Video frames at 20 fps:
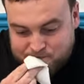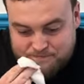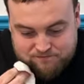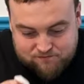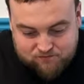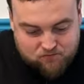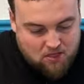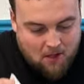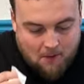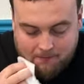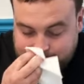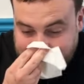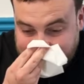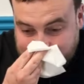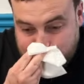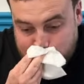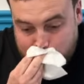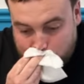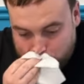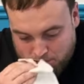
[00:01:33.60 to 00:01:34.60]
is when you've got
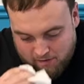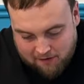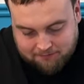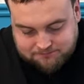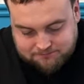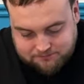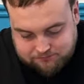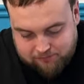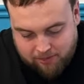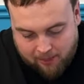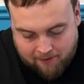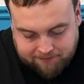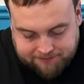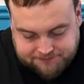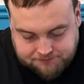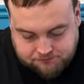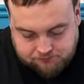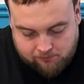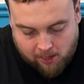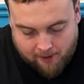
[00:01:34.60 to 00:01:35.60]
tzatziki
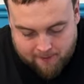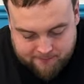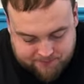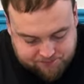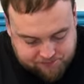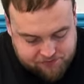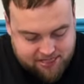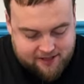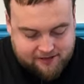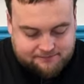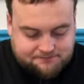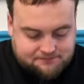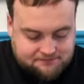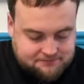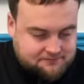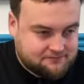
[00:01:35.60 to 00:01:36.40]
on your nose.